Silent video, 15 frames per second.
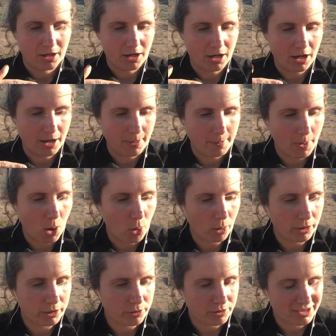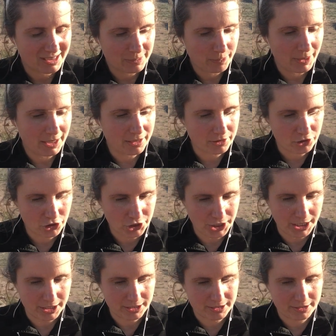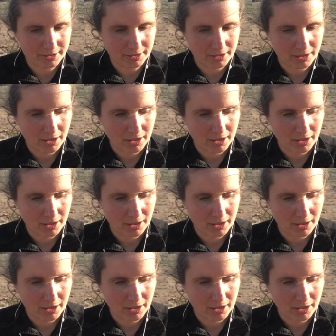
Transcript: or your speaker sheet,